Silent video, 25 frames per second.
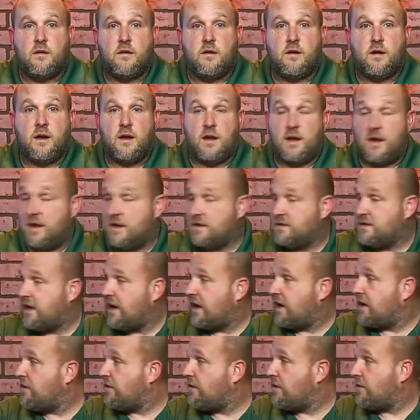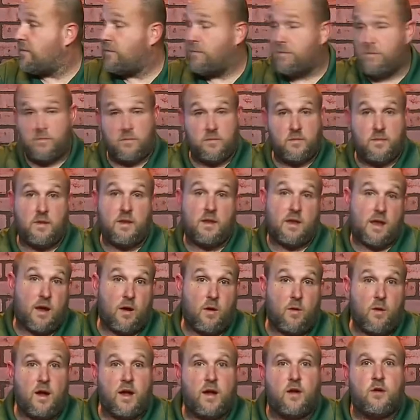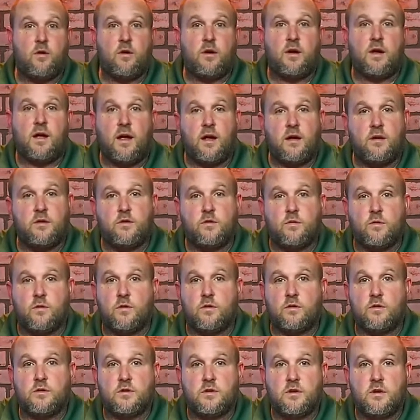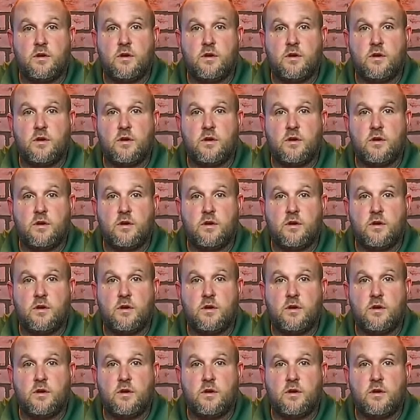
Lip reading: and it has accurate contours,